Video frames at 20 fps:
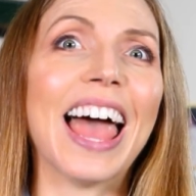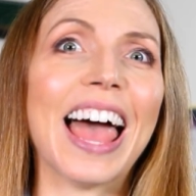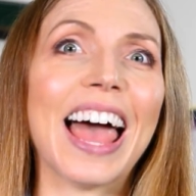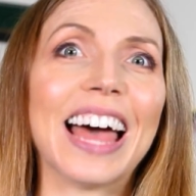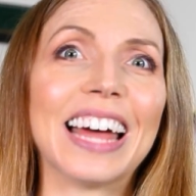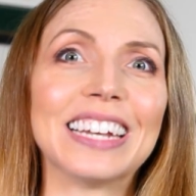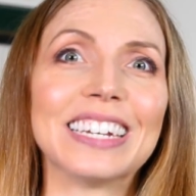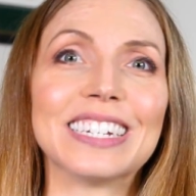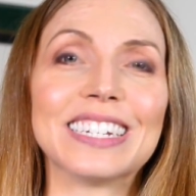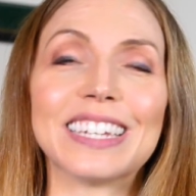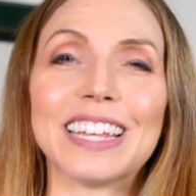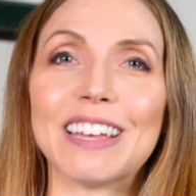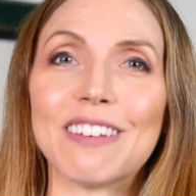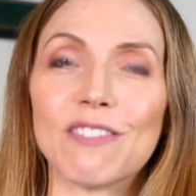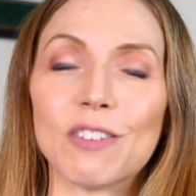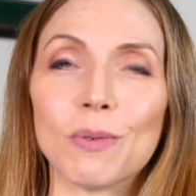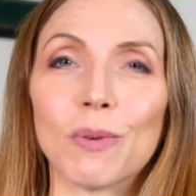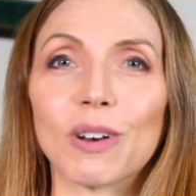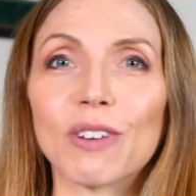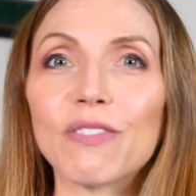And
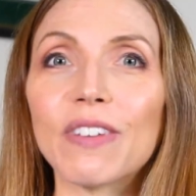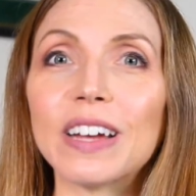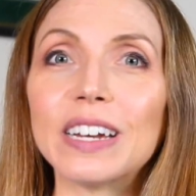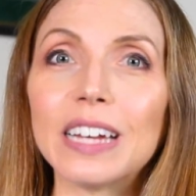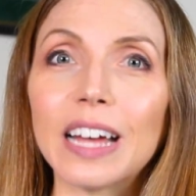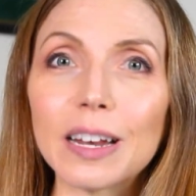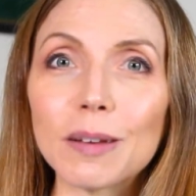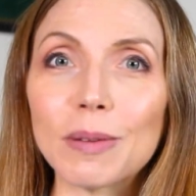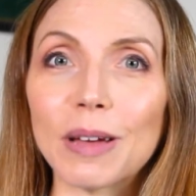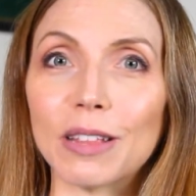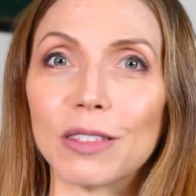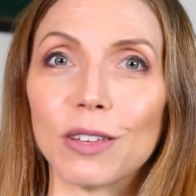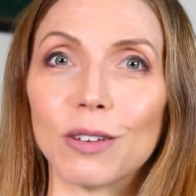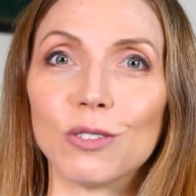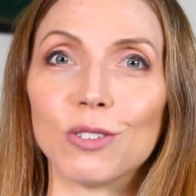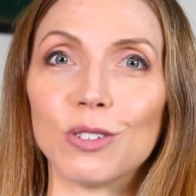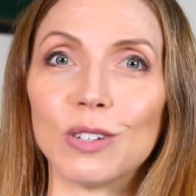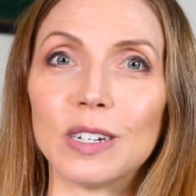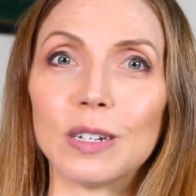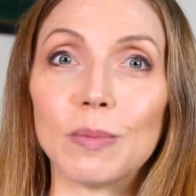if you want to find out about
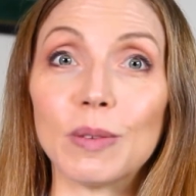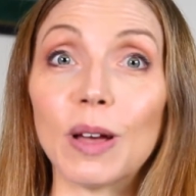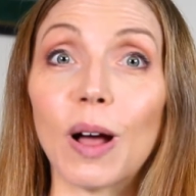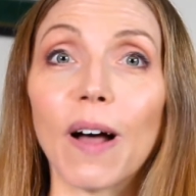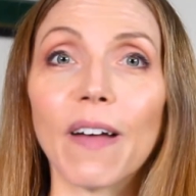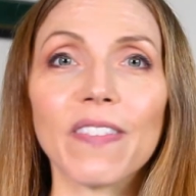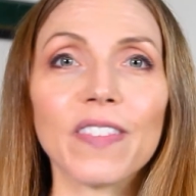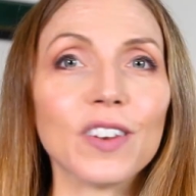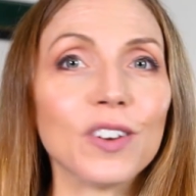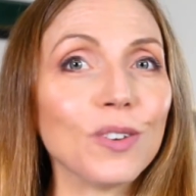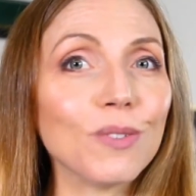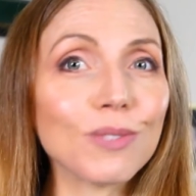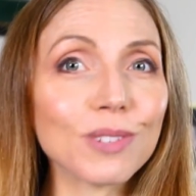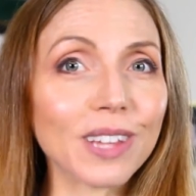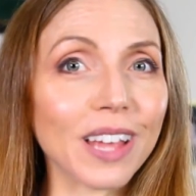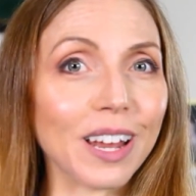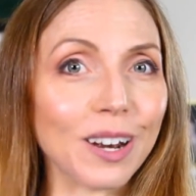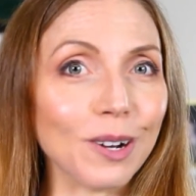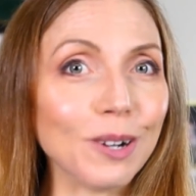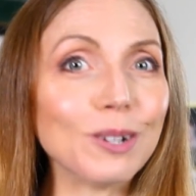those, you need to be on the
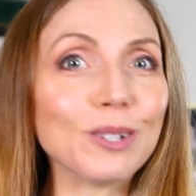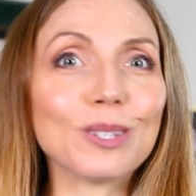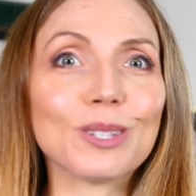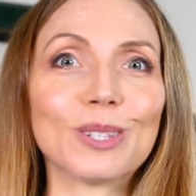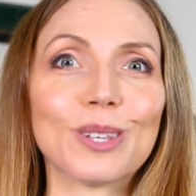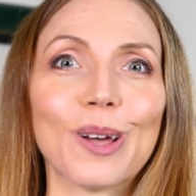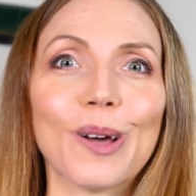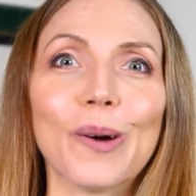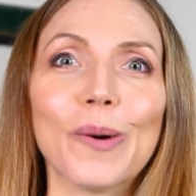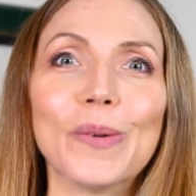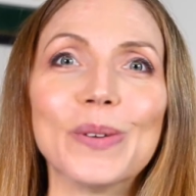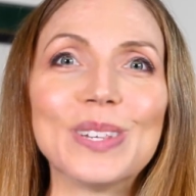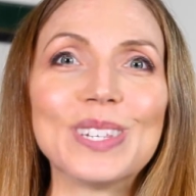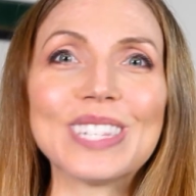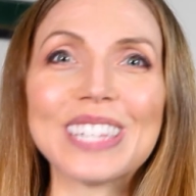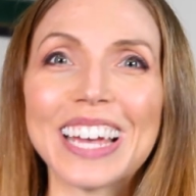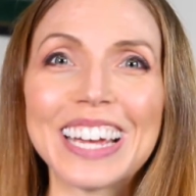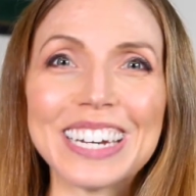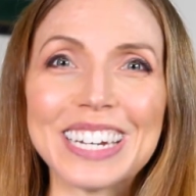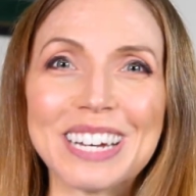newsletter. So
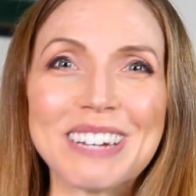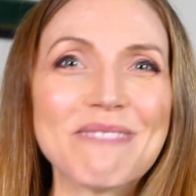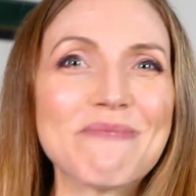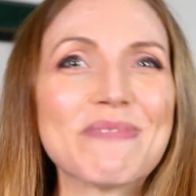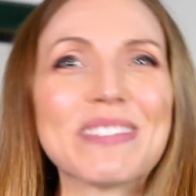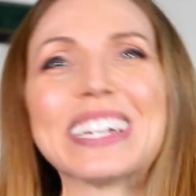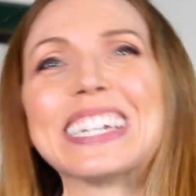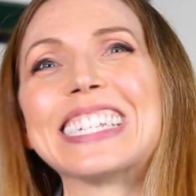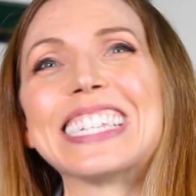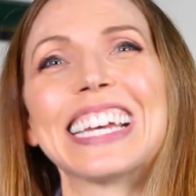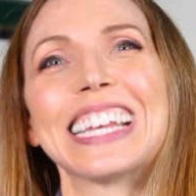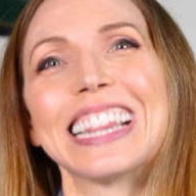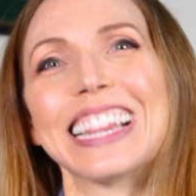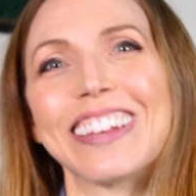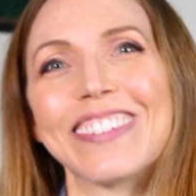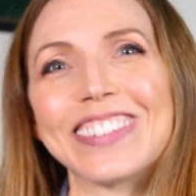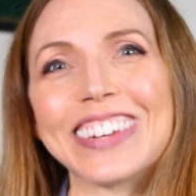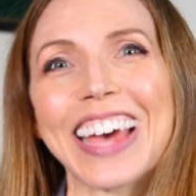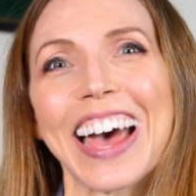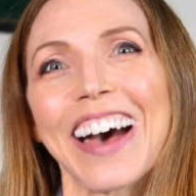sign up, because I'd
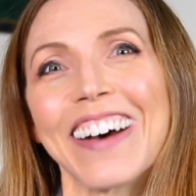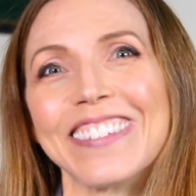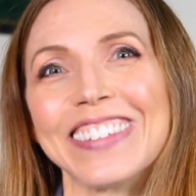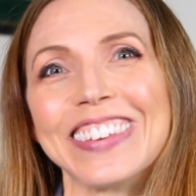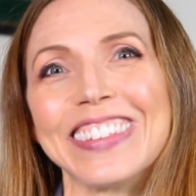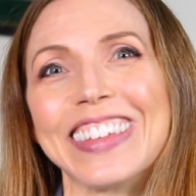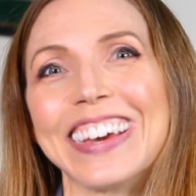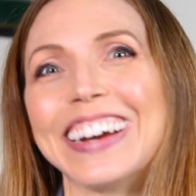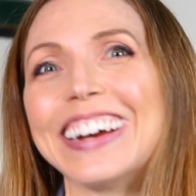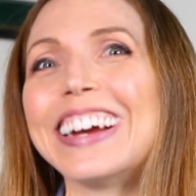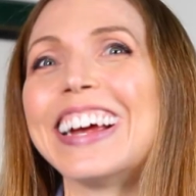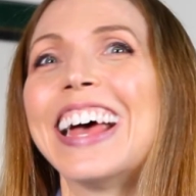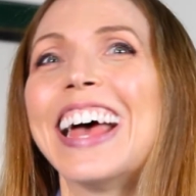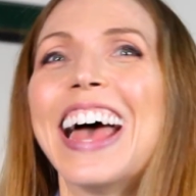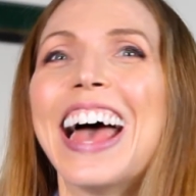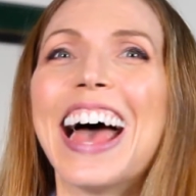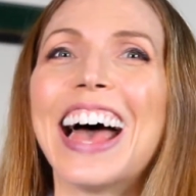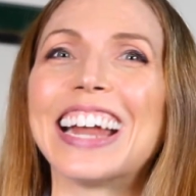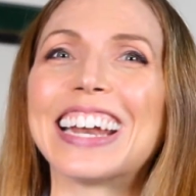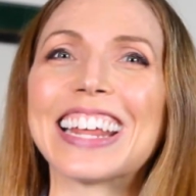love to have you there.
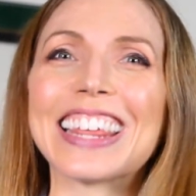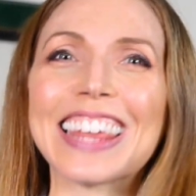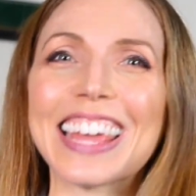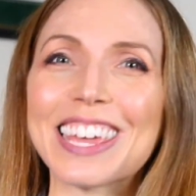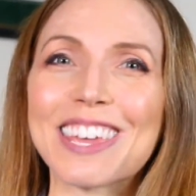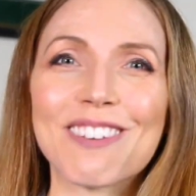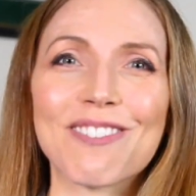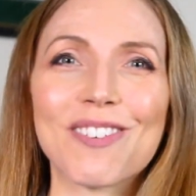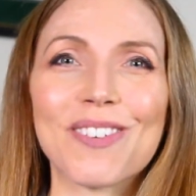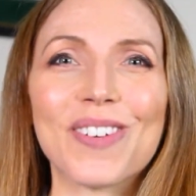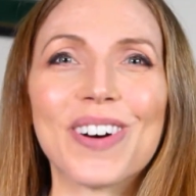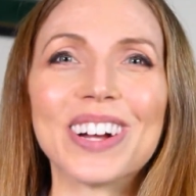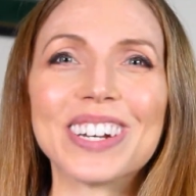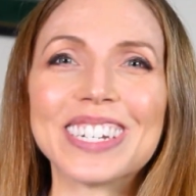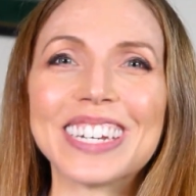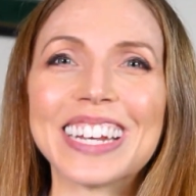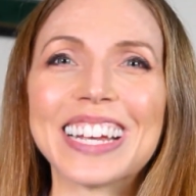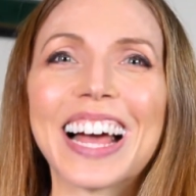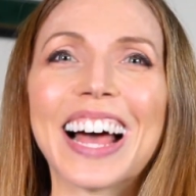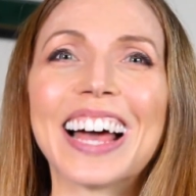And I thank you for
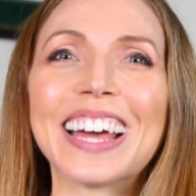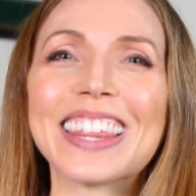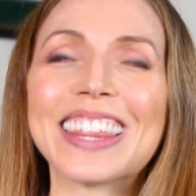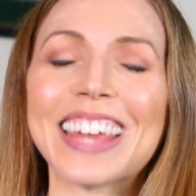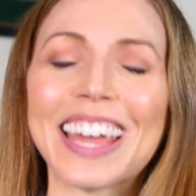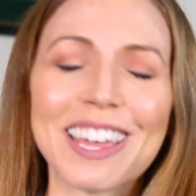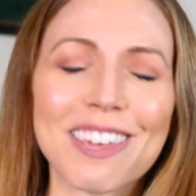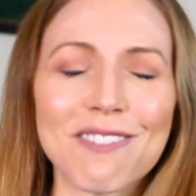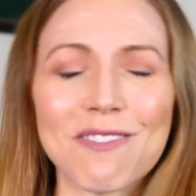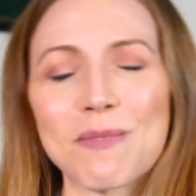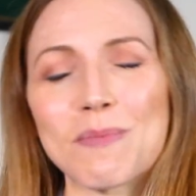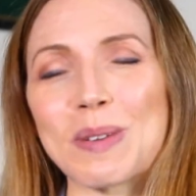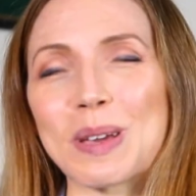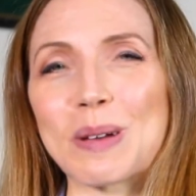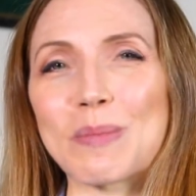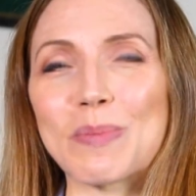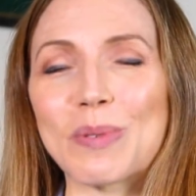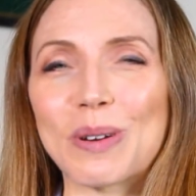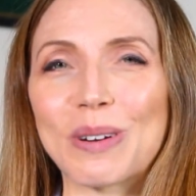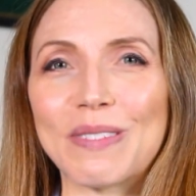watching. I thank you for
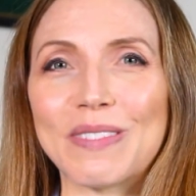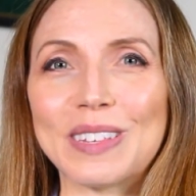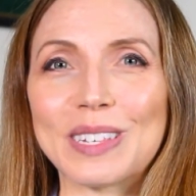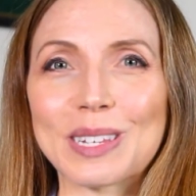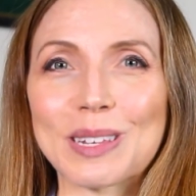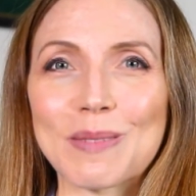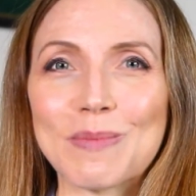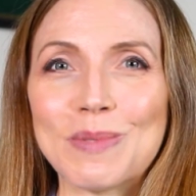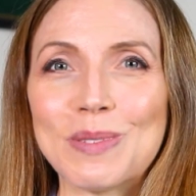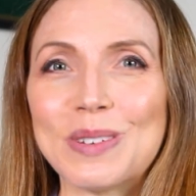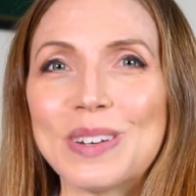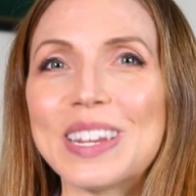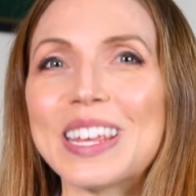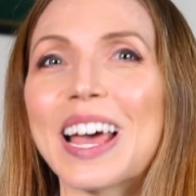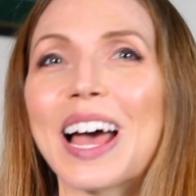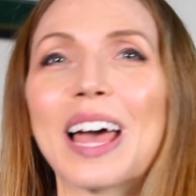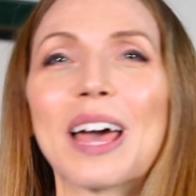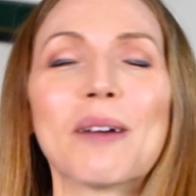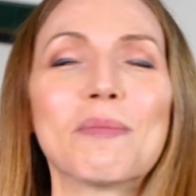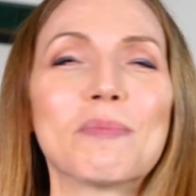being a part of this community.
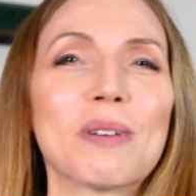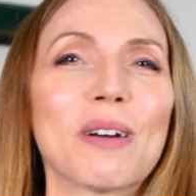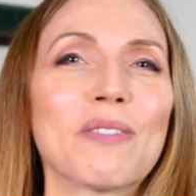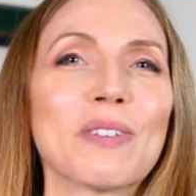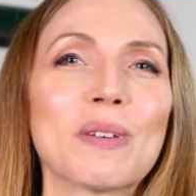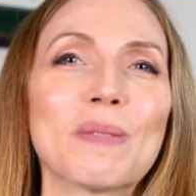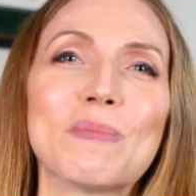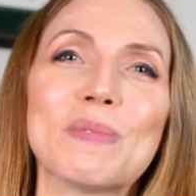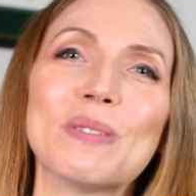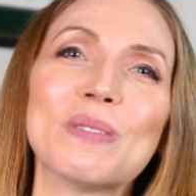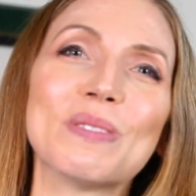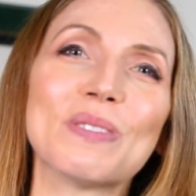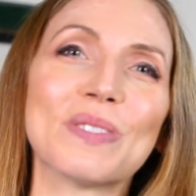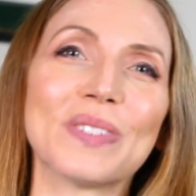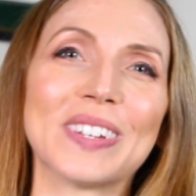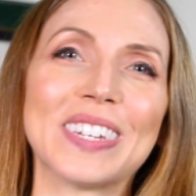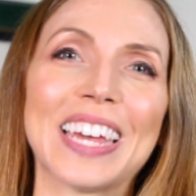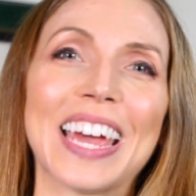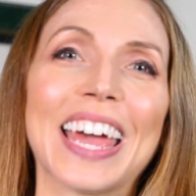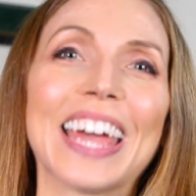I hope you're having a
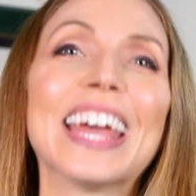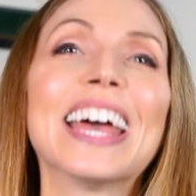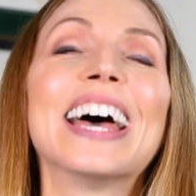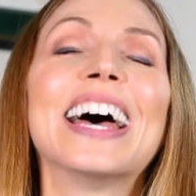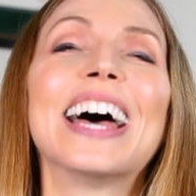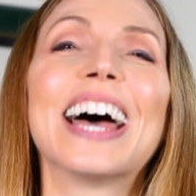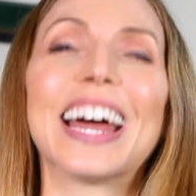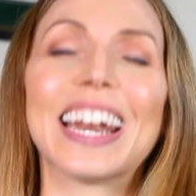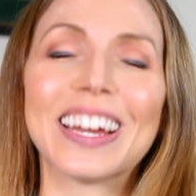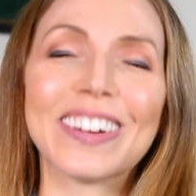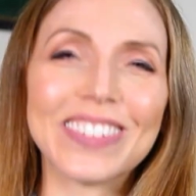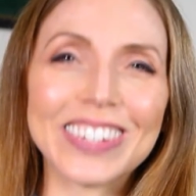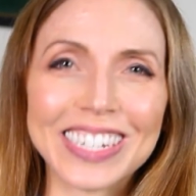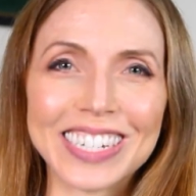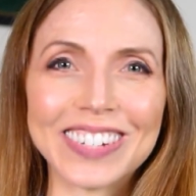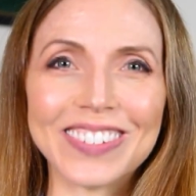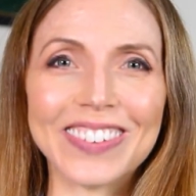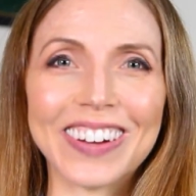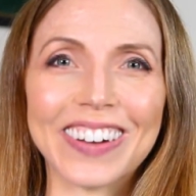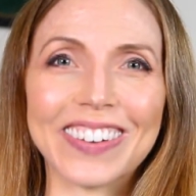beautiful day, and I
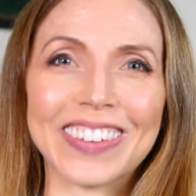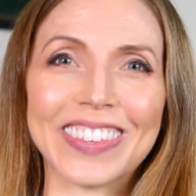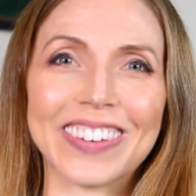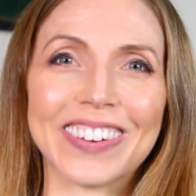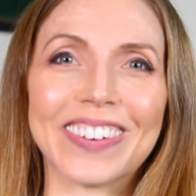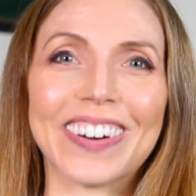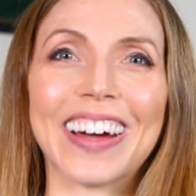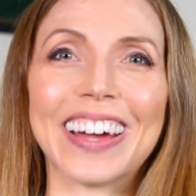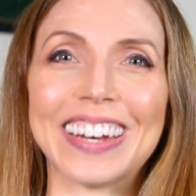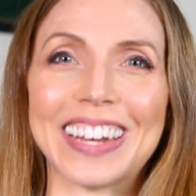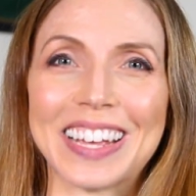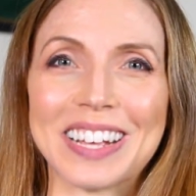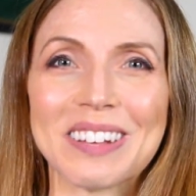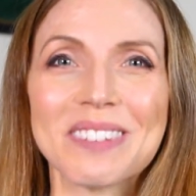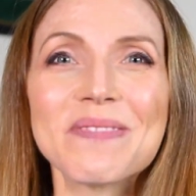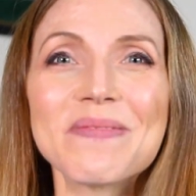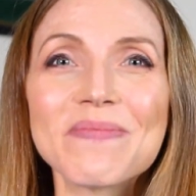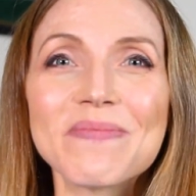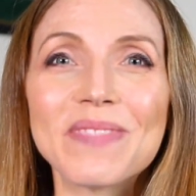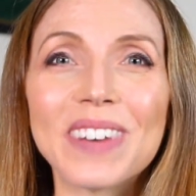wish you well with your writing.
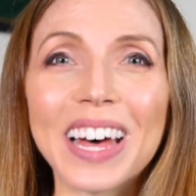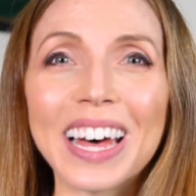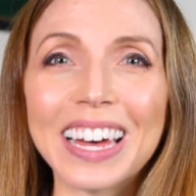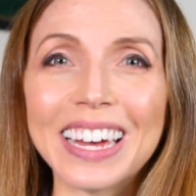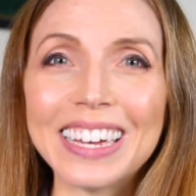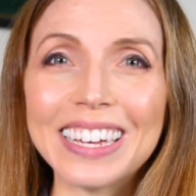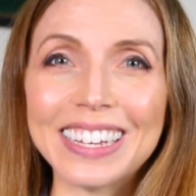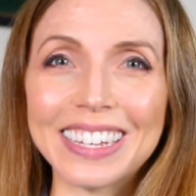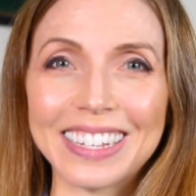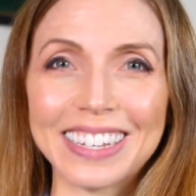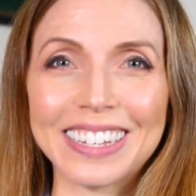Bye.